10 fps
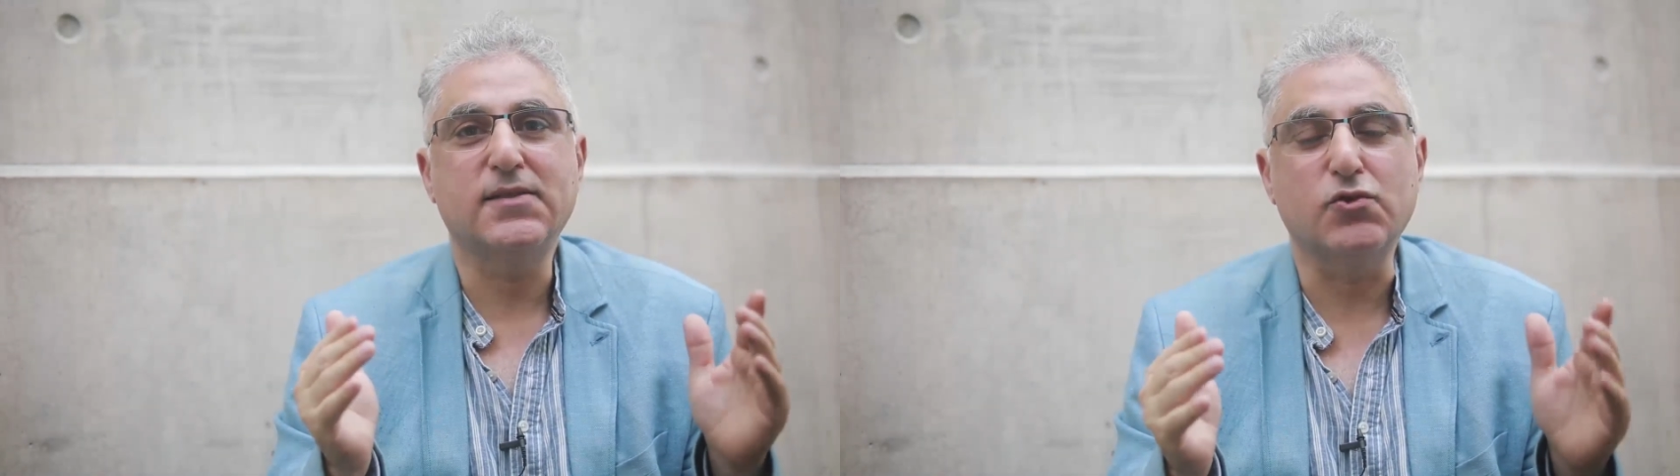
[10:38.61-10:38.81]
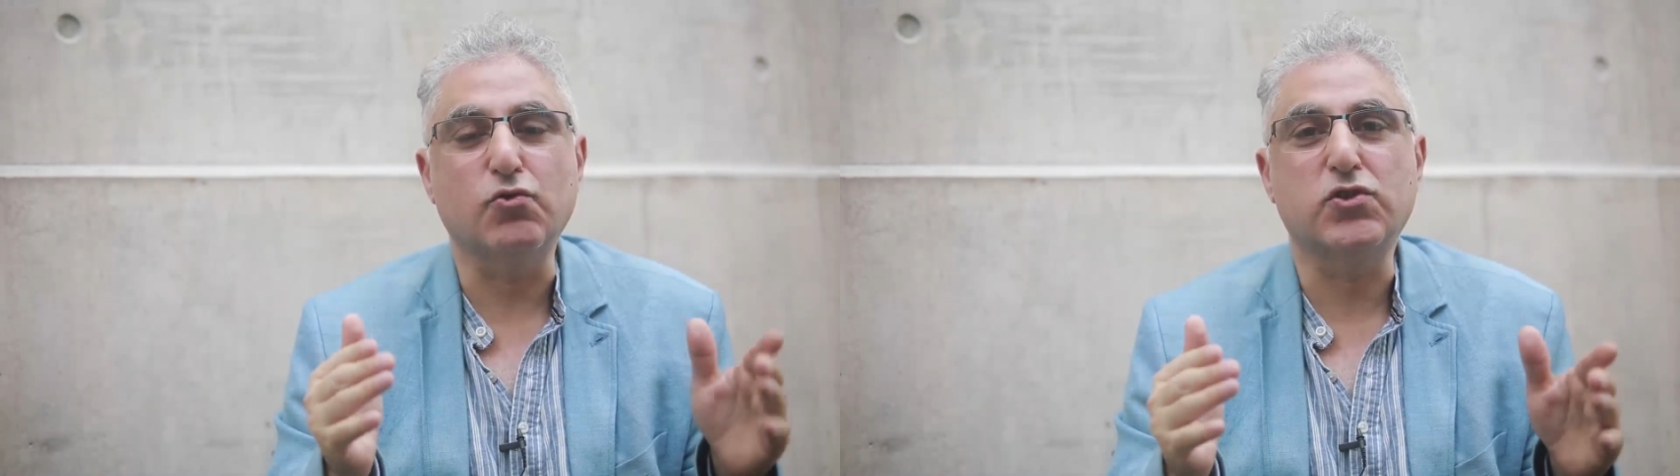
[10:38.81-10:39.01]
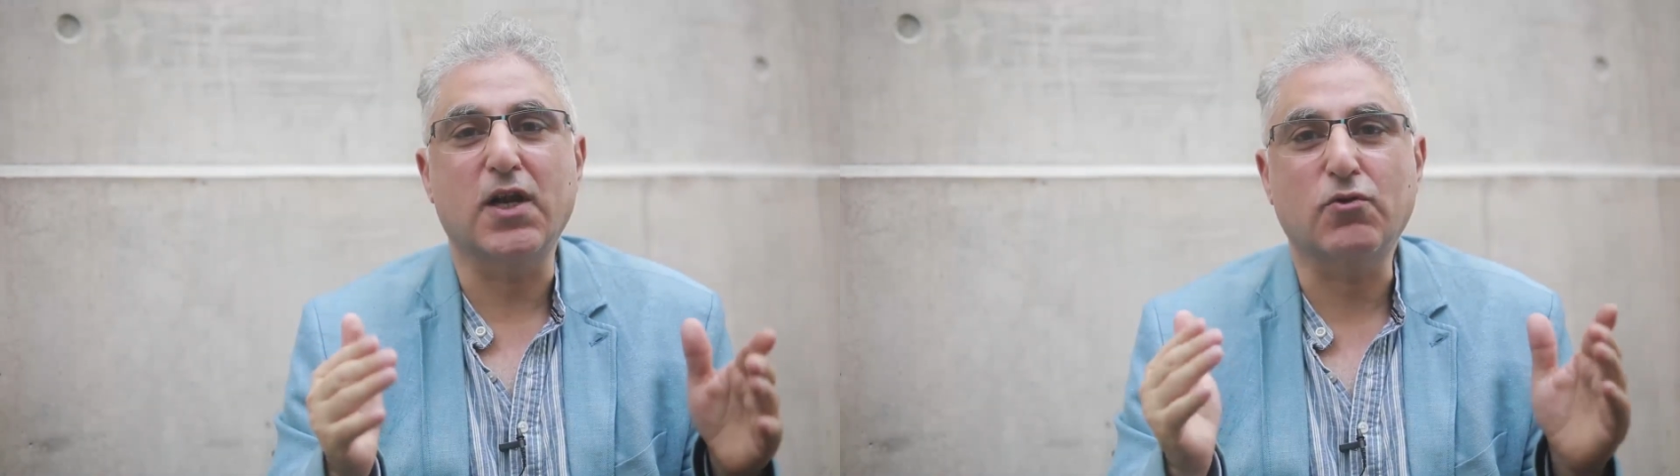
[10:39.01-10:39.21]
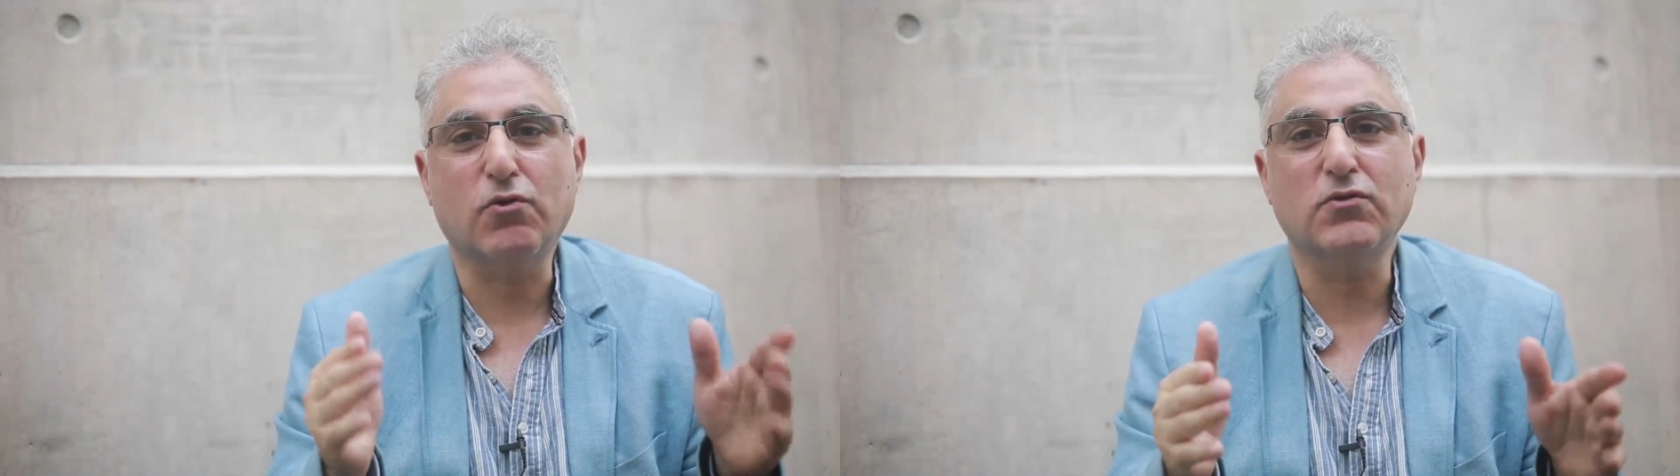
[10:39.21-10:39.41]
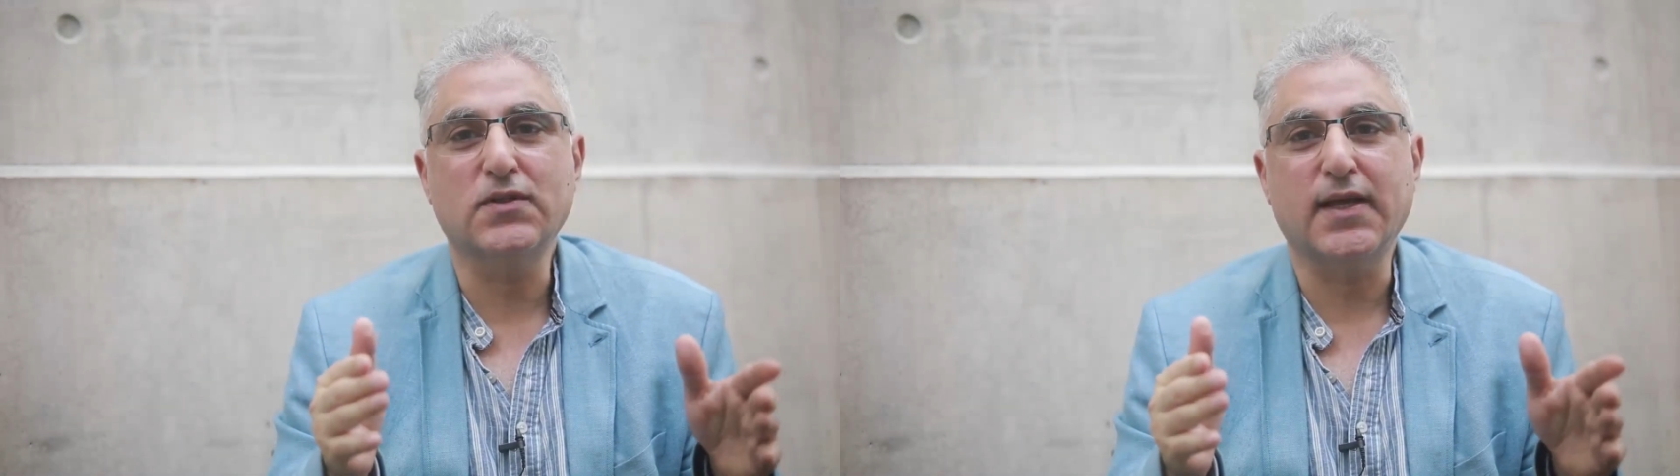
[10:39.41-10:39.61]
social
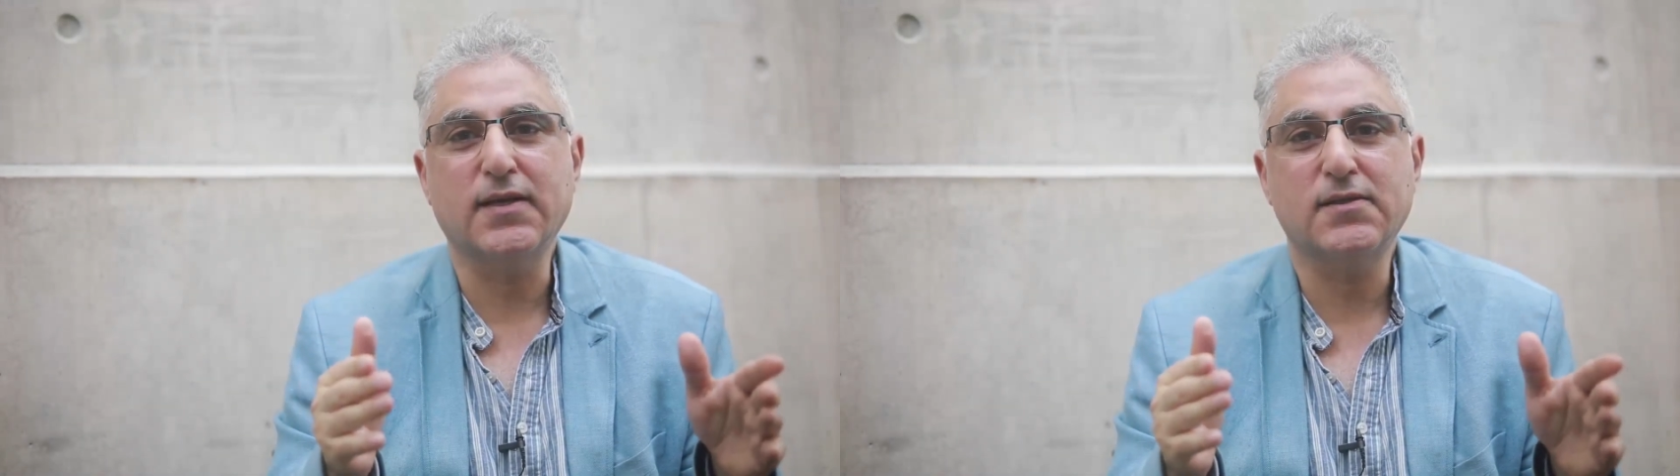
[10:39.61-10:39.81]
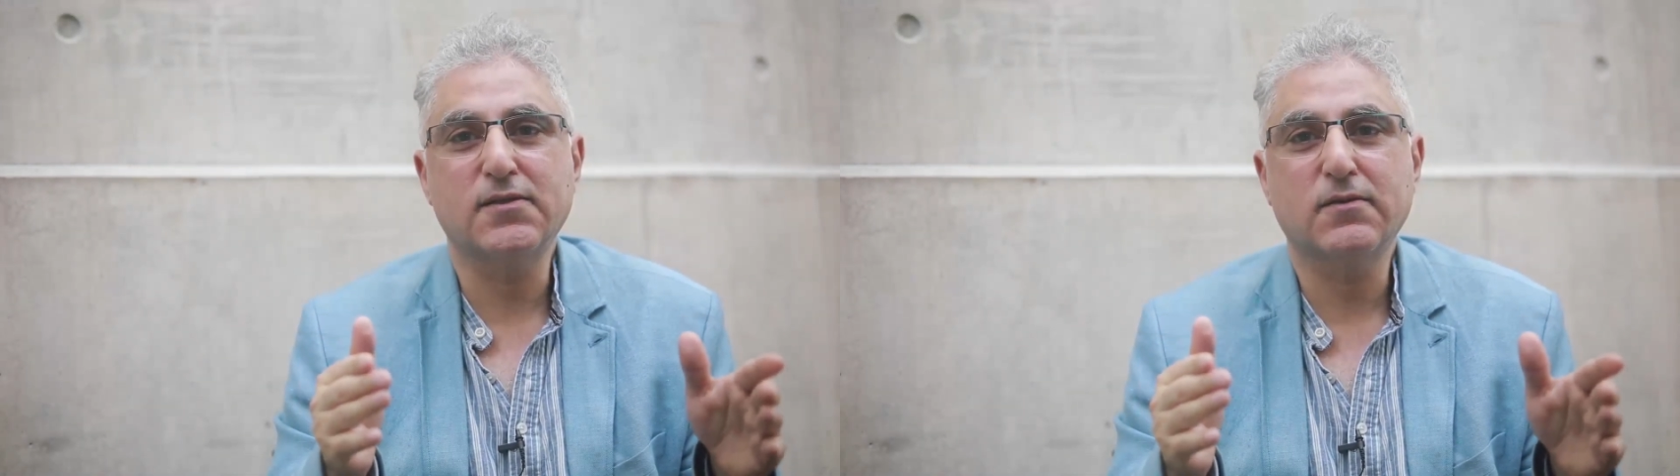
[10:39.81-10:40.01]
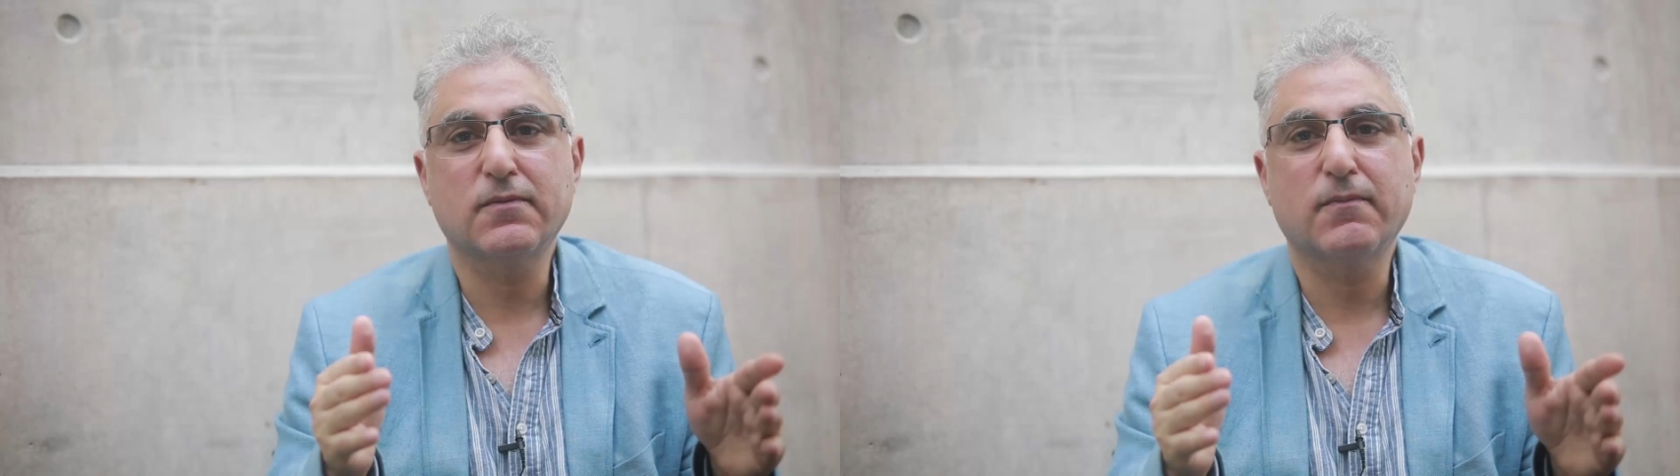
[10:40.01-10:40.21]
context,